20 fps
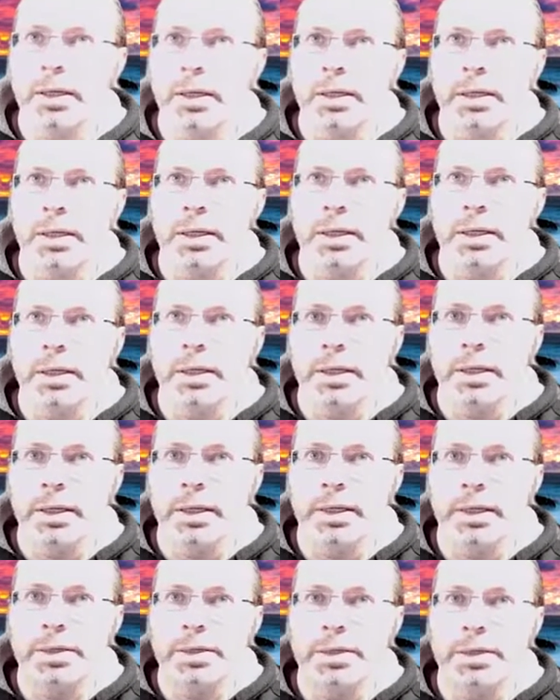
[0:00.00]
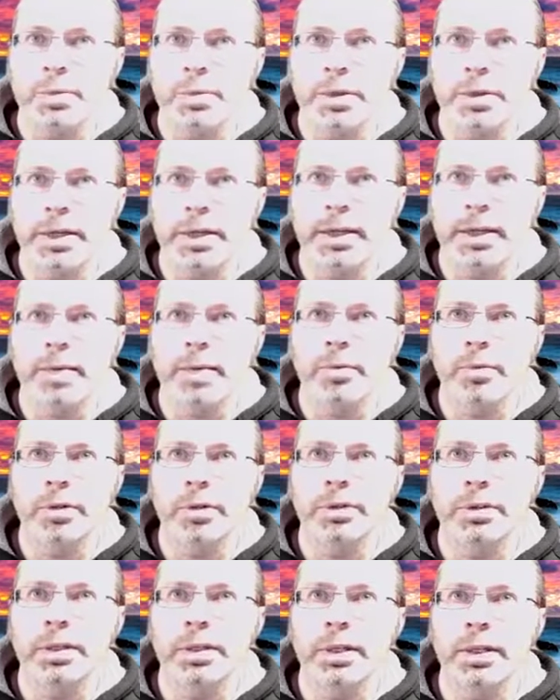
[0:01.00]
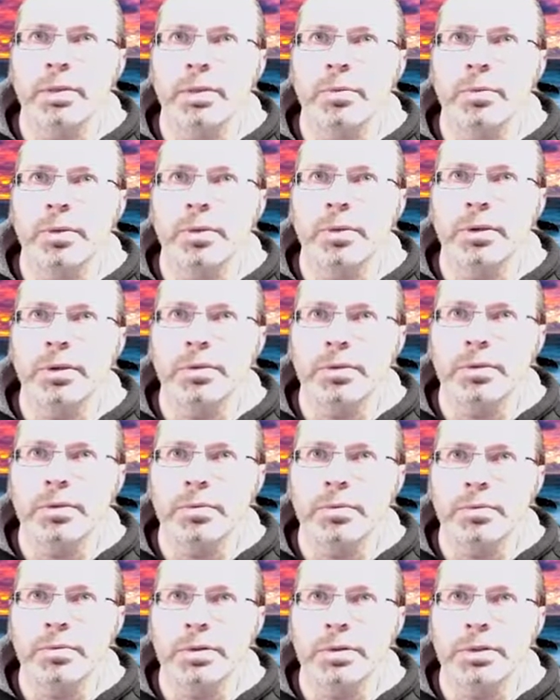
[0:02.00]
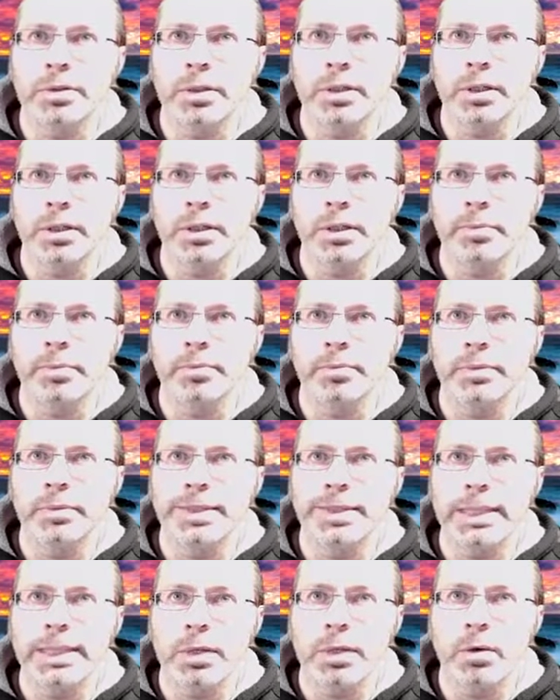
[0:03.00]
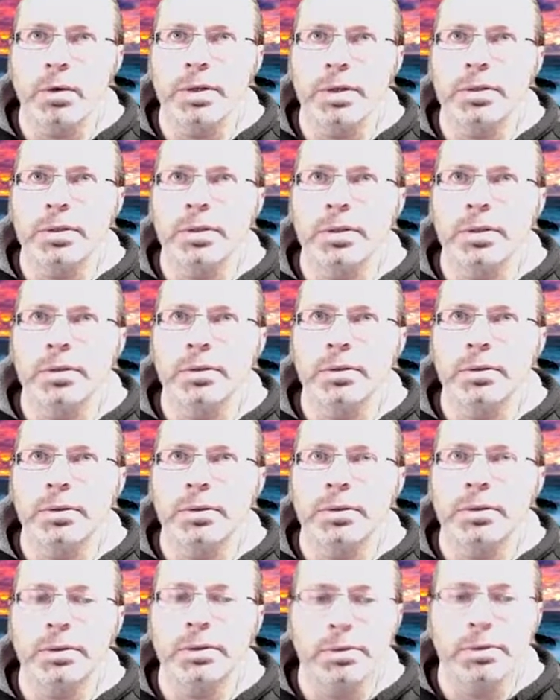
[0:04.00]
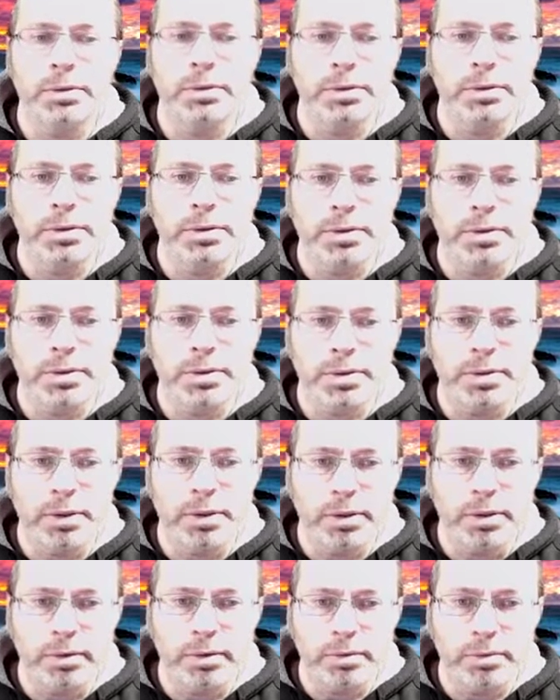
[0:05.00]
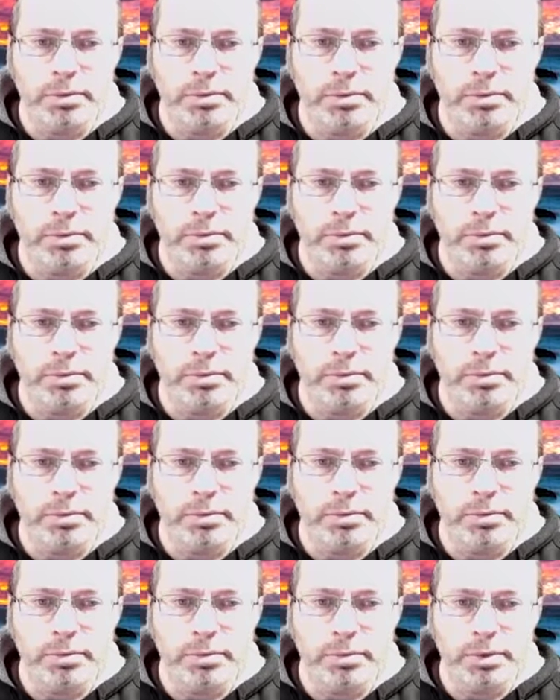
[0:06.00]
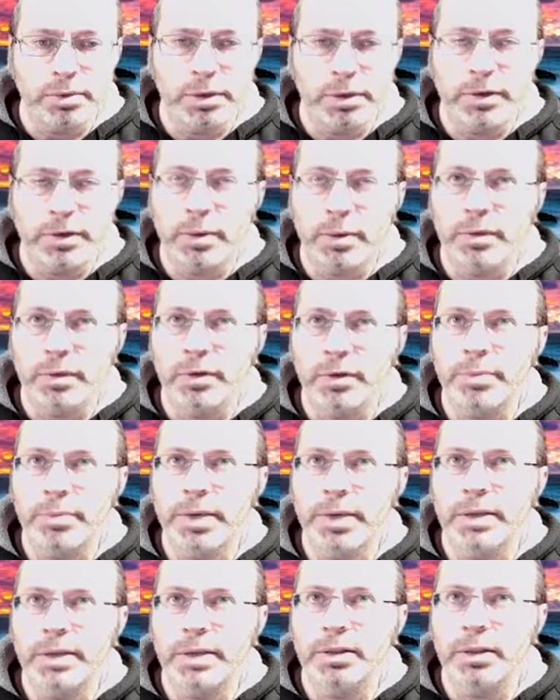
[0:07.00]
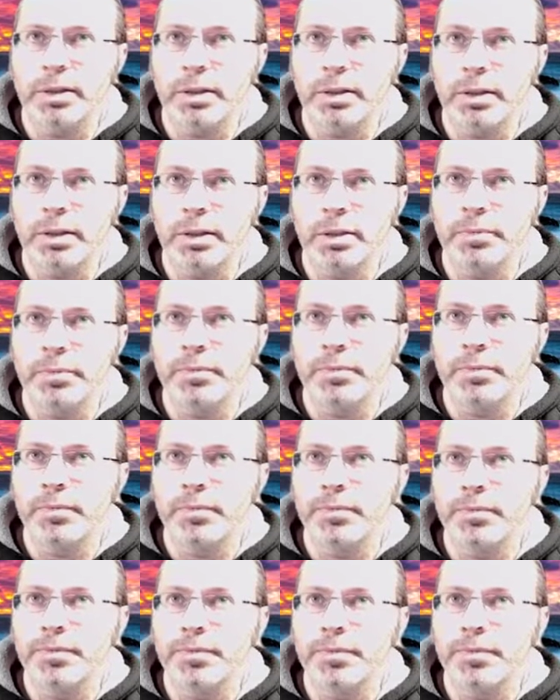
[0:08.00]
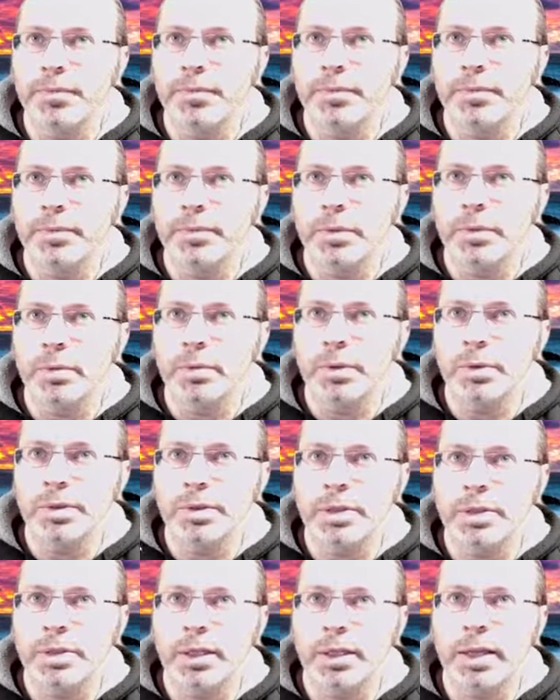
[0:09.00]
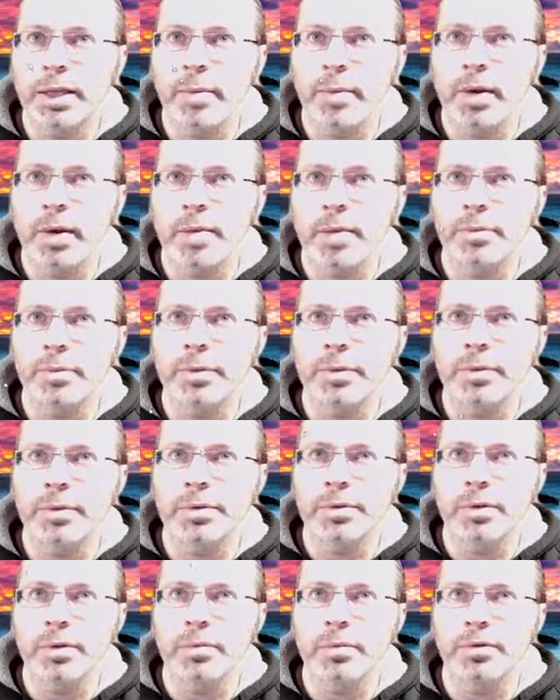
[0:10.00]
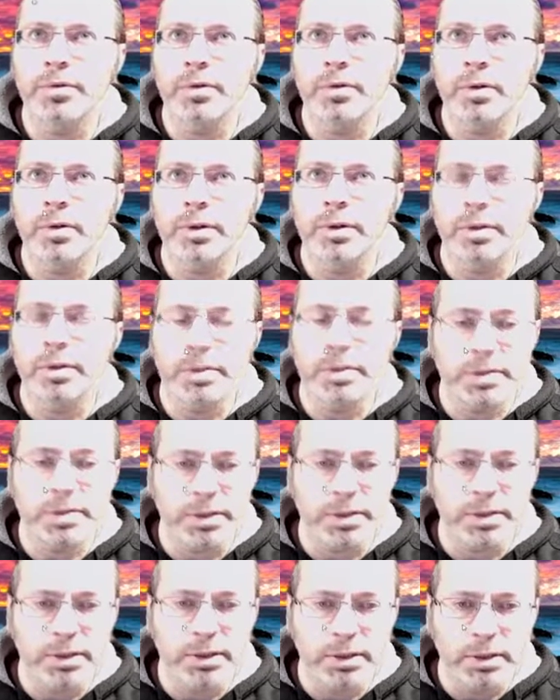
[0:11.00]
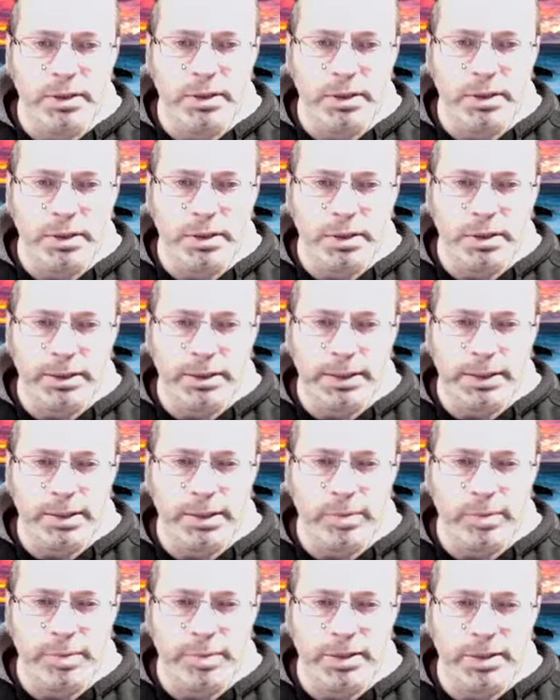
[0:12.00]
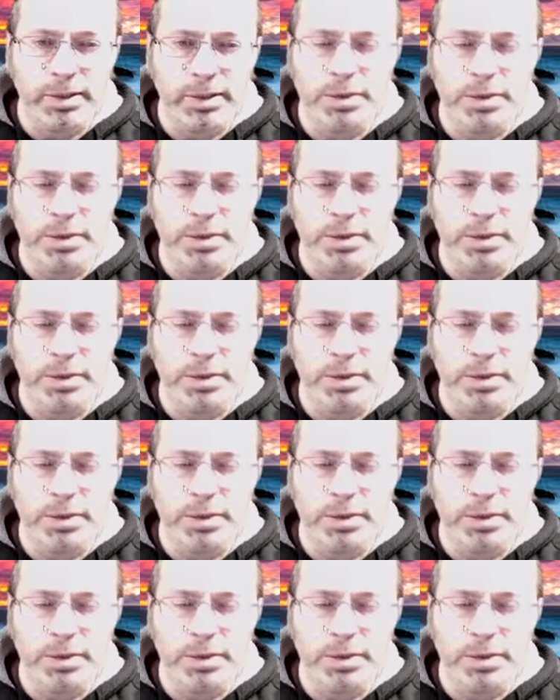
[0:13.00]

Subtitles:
And this is what that camera looks like with Zoom's denoise. So if I were to flip back to the Windows 10 camera app that we saw before, you could see a little bit of pixelation.